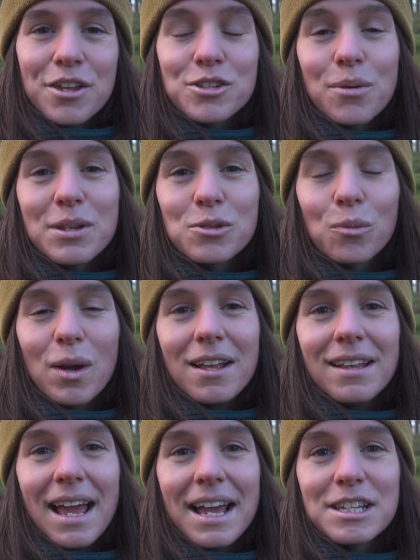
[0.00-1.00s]
So as
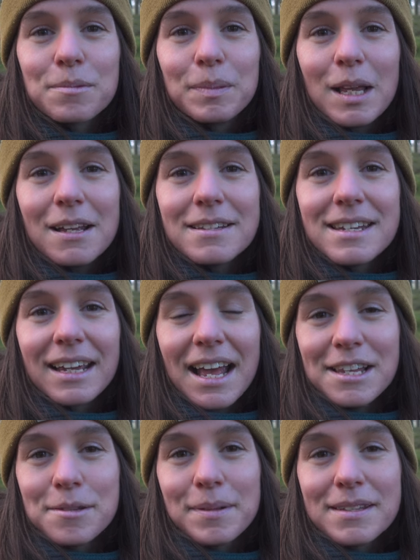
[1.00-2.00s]
well as planting
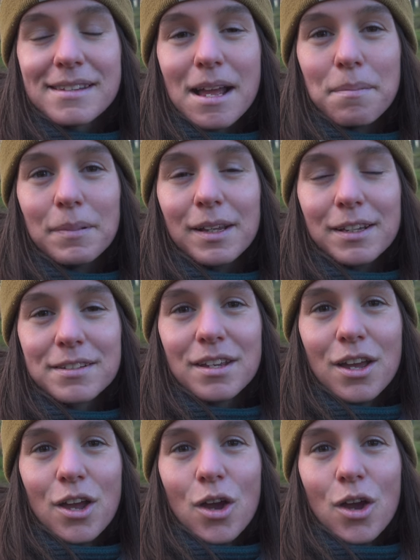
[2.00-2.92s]
aspen saplings,